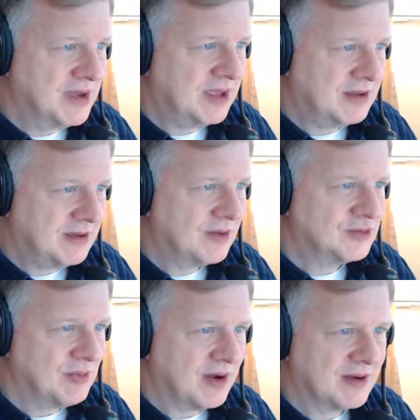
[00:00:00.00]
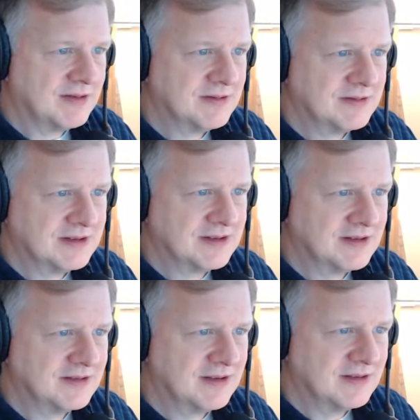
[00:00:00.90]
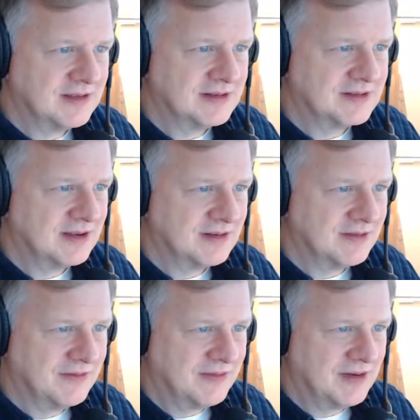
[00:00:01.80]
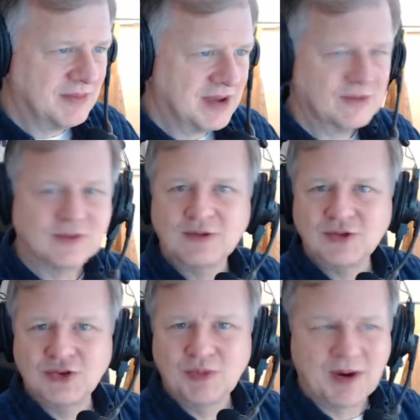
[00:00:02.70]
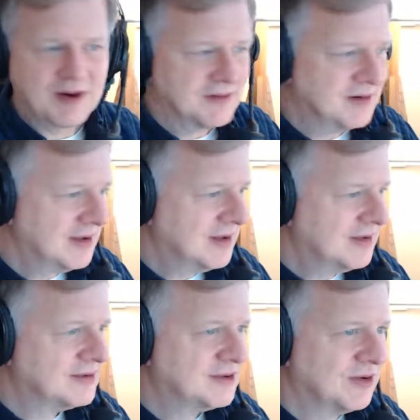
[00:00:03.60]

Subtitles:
Mick Schumacher is the son of Michael Schumacher. So